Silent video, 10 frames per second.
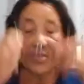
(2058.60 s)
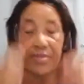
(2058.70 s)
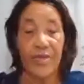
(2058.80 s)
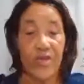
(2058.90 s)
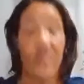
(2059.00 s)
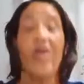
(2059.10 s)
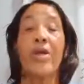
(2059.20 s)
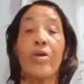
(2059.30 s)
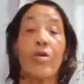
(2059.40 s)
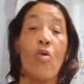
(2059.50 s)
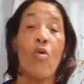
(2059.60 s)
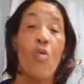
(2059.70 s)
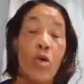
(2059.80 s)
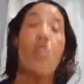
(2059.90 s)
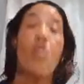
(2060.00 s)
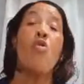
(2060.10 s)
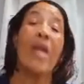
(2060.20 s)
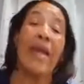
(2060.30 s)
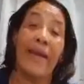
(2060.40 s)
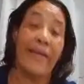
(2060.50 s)
drinking on their own
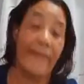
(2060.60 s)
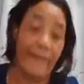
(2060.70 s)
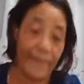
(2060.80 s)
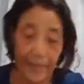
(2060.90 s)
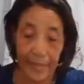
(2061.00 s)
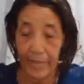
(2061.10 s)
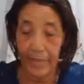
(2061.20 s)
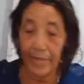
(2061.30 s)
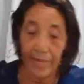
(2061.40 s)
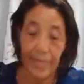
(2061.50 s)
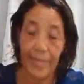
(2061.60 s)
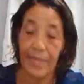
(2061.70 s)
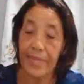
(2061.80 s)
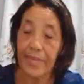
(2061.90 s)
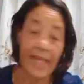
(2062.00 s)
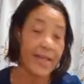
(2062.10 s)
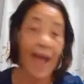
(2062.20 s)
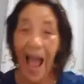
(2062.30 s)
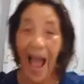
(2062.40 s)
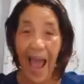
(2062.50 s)
Kool-Aid, getting
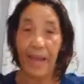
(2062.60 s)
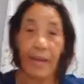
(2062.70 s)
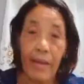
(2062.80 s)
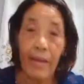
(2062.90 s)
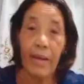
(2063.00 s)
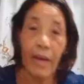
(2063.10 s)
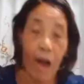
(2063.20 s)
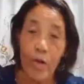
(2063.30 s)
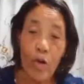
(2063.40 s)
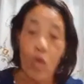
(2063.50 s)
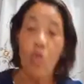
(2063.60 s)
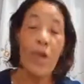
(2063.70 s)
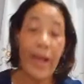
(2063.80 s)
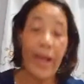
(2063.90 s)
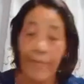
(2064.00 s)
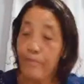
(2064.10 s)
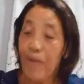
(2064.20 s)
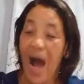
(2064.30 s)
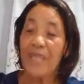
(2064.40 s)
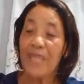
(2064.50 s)
high on the Kool-Aid.
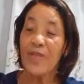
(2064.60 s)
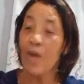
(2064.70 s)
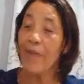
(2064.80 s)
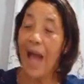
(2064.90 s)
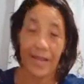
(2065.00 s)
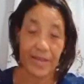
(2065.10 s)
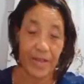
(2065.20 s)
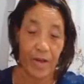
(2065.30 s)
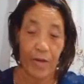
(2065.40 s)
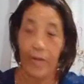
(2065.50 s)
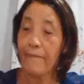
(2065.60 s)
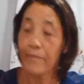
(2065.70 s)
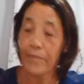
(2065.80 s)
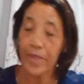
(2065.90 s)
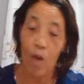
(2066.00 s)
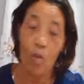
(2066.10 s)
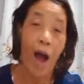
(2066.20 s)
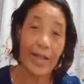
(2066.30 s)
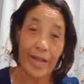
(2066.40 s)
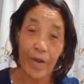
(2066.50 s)
Pass me some ice there. It'll
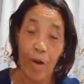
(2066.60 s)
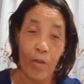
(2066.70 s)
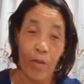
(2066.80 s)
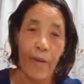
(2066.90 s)
water down.